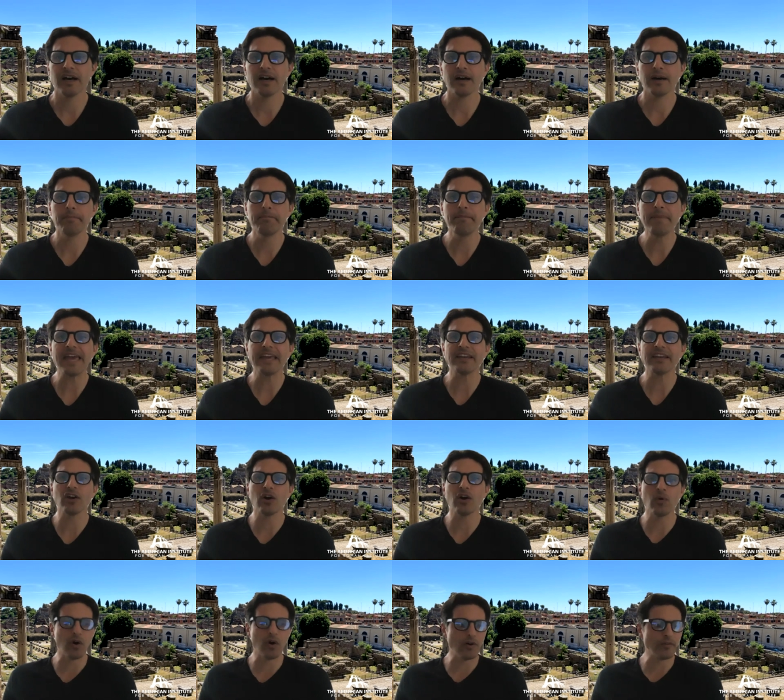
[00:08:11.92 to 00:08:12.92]
men
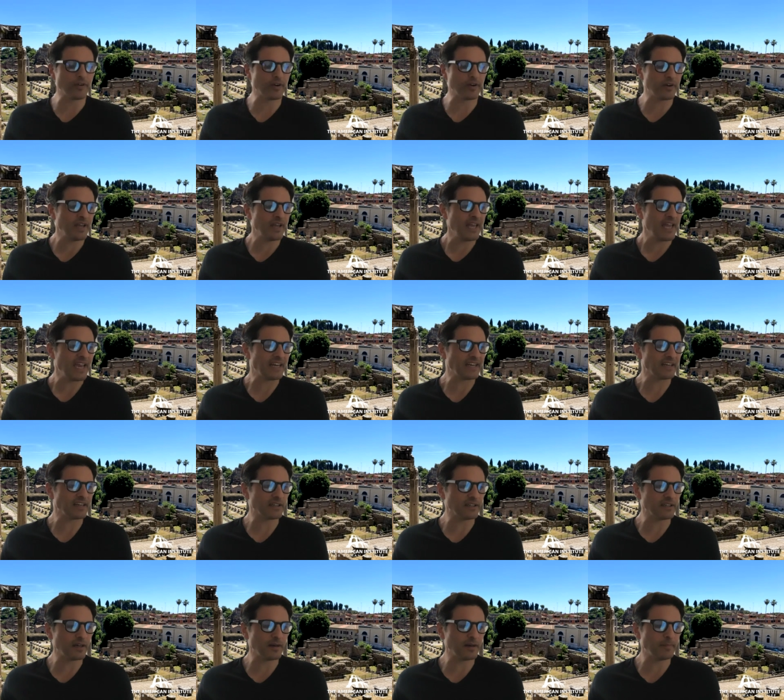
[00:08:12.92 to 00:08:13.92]
go over and
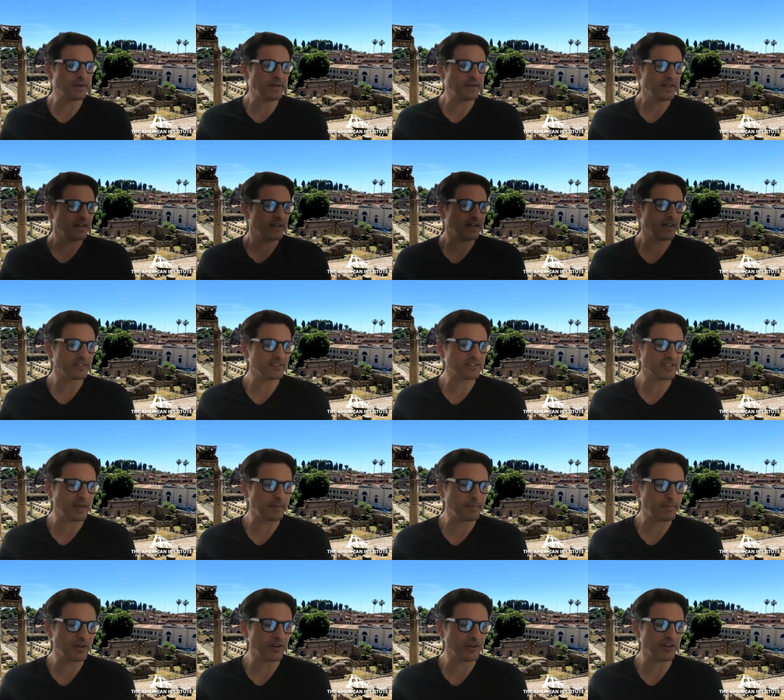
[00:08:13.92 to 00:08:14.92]
club
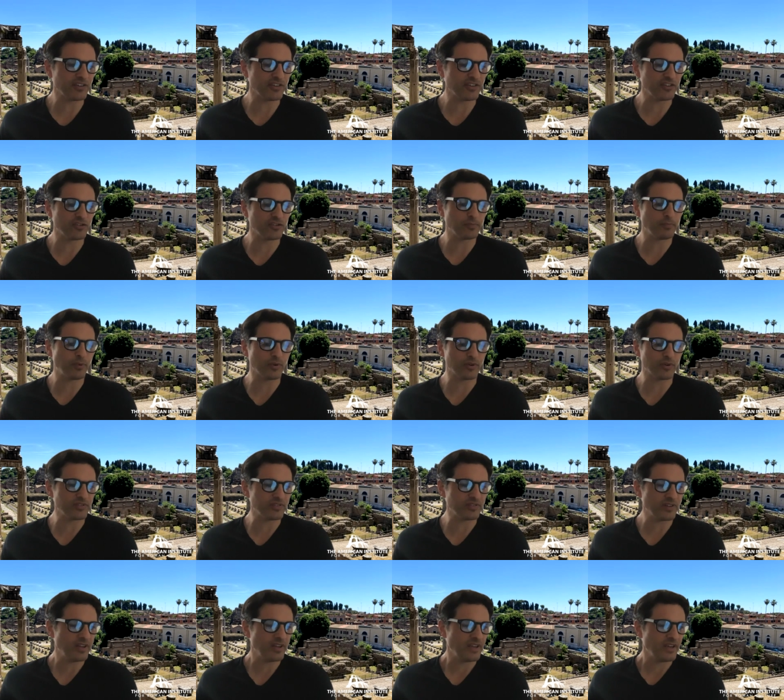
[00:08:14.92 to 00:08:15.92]
Tiberius and his
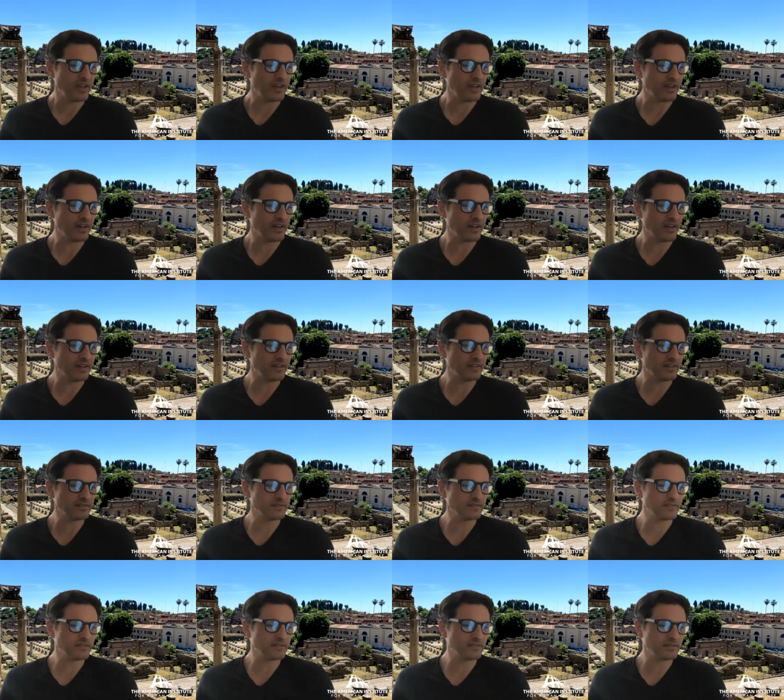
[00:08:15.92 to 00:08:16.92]
supporters
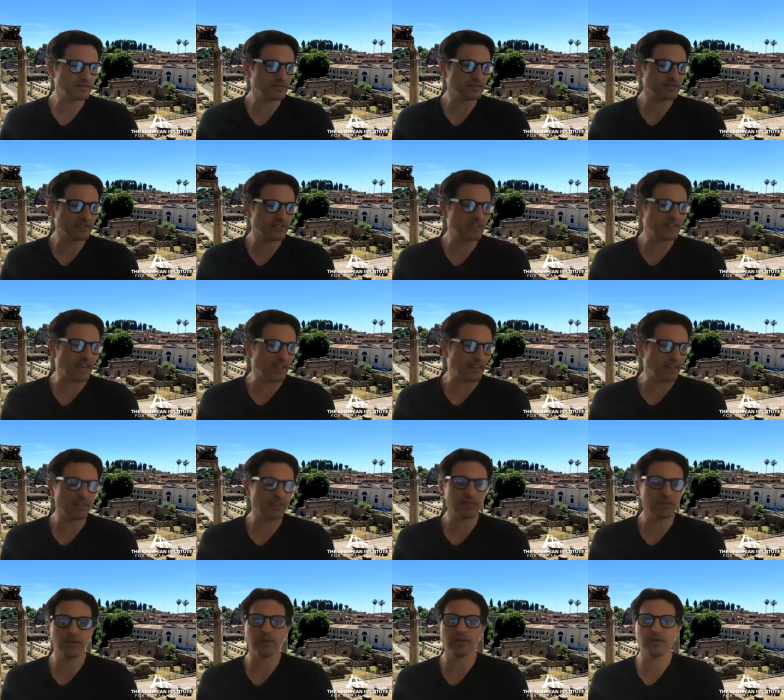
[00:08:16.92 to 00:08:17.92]
to death,
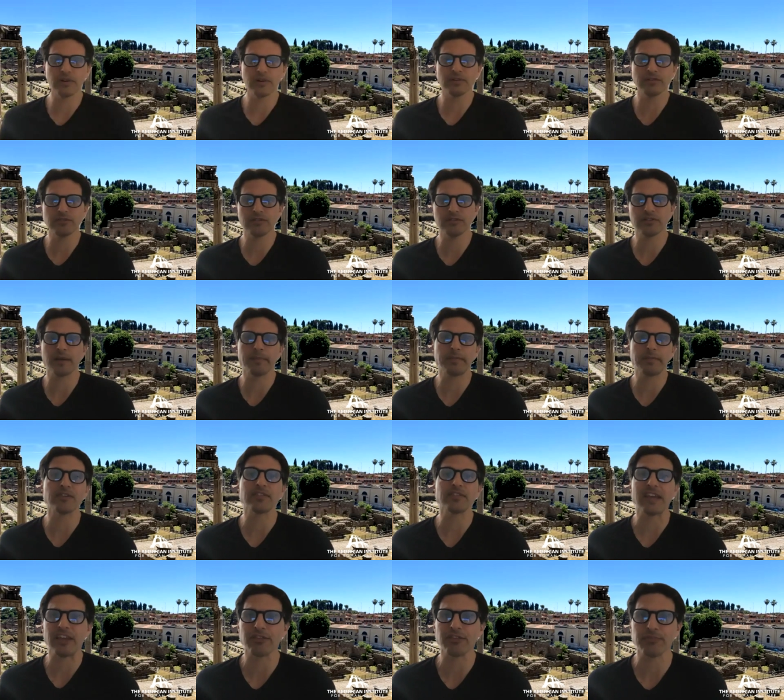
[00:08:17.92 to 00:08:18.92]
or Tiberius
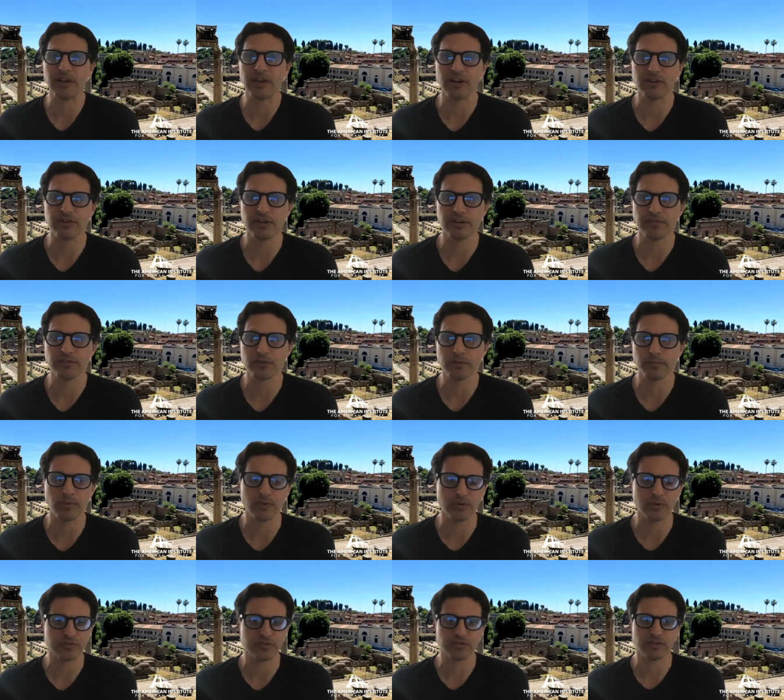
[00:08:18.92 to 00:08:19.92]
and 300 of his
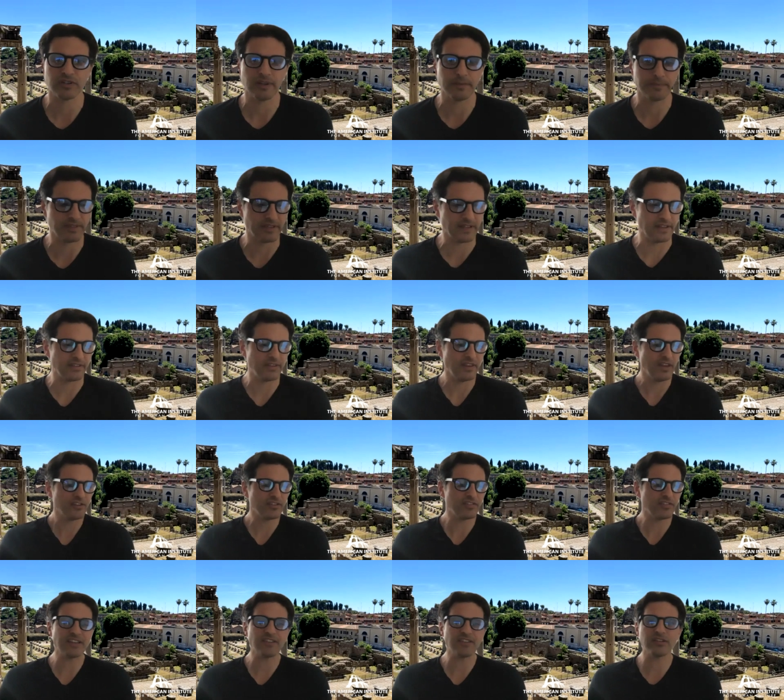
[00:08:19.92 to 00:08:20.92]
supporters are clubbed to death.
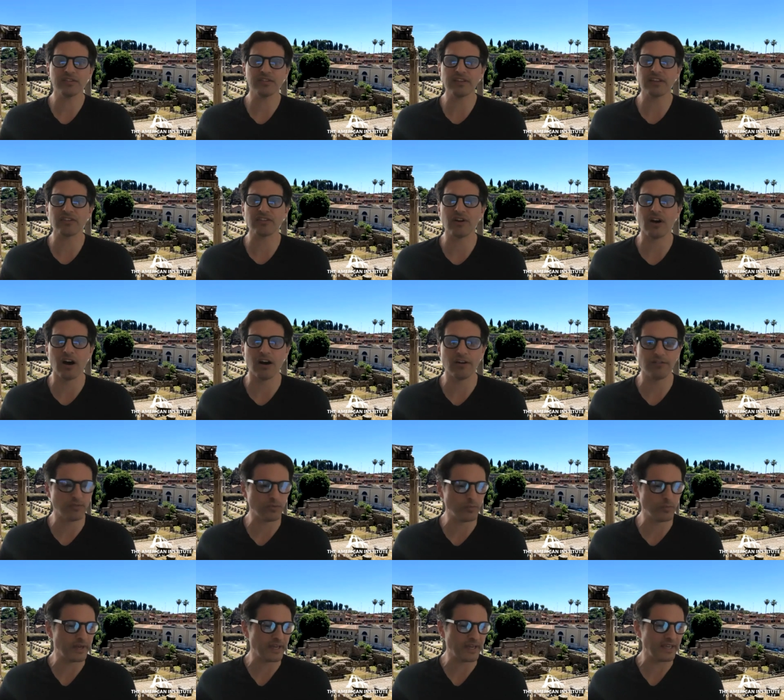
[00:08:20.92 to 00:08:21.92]
So that's an
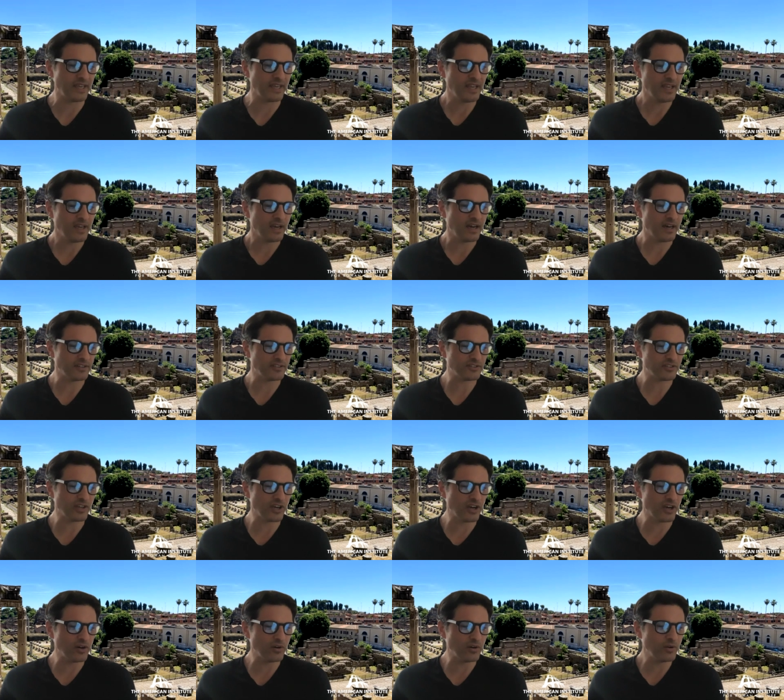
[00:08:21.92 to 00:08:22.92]
awful way to
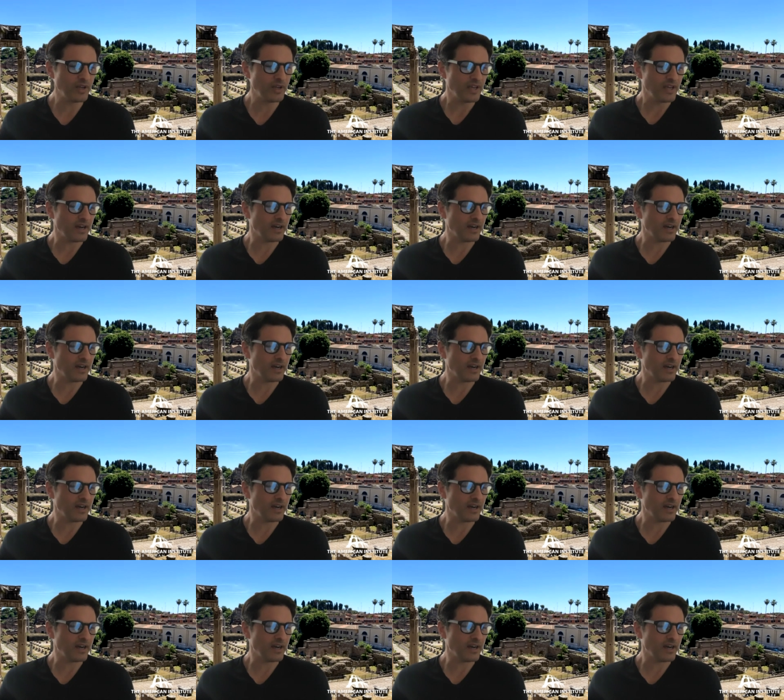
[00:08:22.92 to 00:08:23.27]
go.